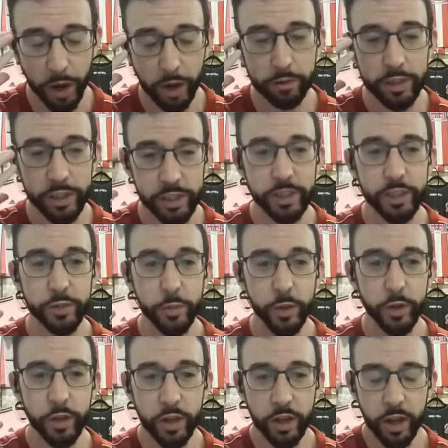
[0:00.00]

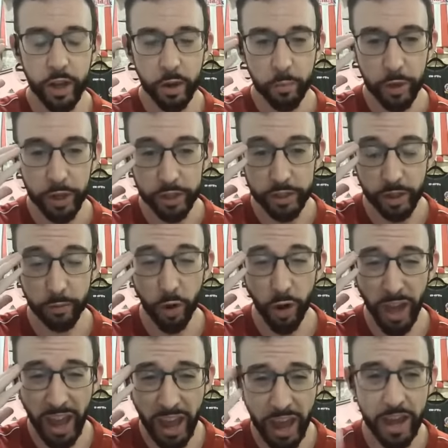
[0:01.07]
paracetamol because I've
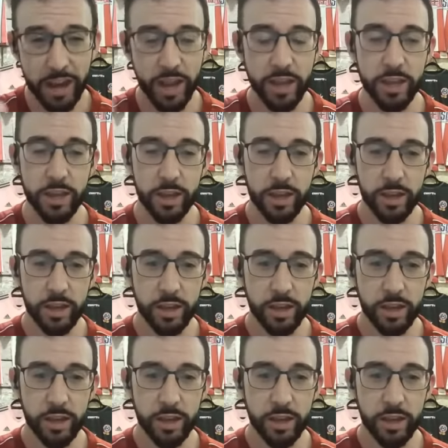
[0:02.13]
got a headache